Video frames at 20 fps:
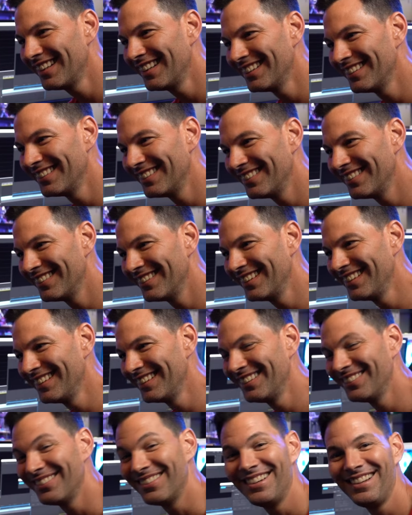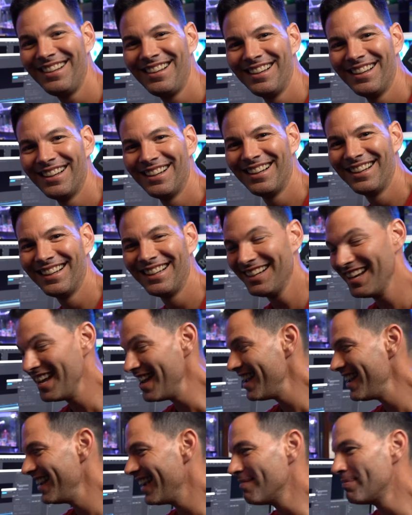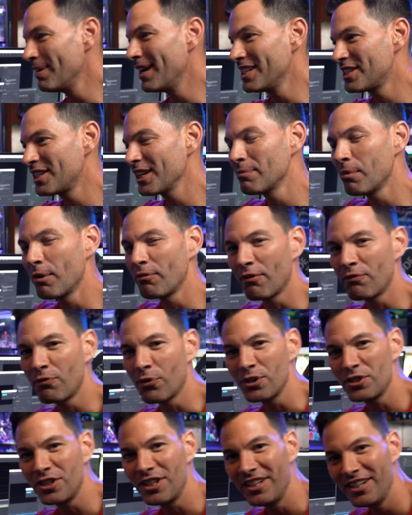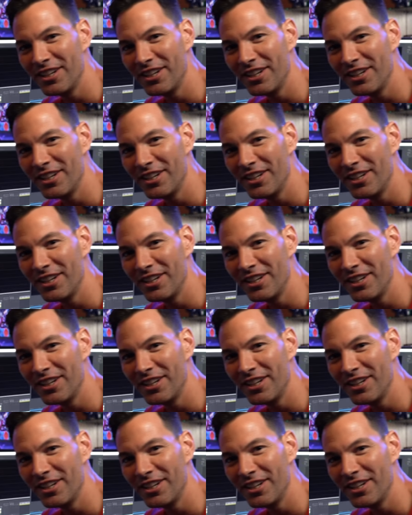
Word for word: wow. Oh, metric is tall. Hey, I've been in Singapore for 14